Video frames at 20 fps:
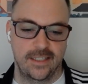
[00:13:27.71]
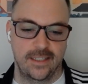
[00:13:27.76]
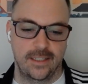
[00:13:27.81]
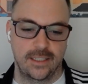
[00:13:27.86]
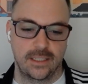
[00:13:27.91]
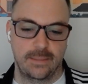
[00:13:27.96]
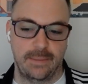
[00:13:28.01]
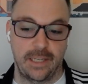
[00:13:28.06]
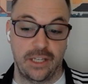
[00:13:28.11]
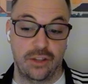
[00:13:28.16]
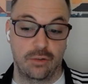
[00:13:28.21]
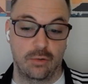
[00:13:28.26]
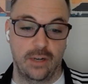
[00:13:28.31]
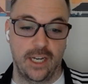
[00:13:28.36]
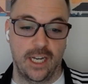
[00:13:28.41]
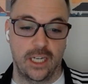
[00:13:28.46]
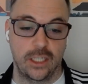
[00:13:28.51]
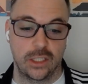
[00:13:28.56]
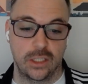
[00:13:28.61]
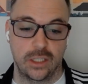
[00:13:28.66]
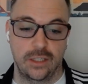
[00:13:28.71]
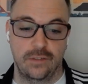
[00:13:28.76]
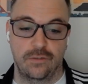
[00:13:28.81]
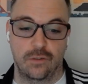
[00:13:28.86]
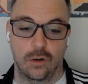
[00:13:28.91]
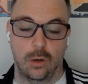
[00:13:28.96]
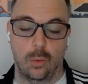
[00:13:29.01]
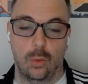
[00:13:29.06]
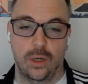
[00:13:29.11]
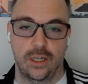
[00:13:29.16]
spend 300
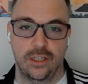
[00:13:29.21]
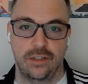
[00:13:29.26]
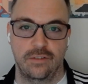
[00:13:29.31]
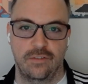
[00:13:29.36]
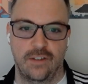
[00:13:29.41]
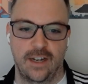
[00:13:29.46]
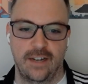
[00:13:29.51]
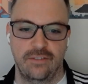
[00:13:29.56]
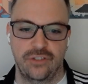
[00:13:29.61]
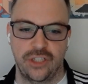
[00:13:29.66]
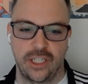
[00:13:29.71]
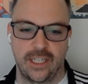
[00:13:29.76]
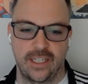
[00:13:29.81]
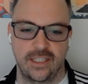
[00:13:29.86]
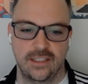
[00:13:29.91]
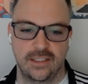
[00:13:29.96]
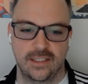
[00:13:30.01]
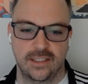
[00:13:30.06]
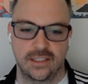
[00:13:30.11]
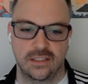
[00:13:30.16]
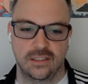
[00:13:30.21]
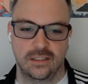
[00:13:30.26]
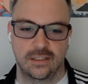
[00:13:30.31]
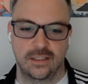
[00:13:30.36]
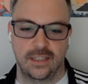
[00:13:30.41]
for a 1 in 5 chance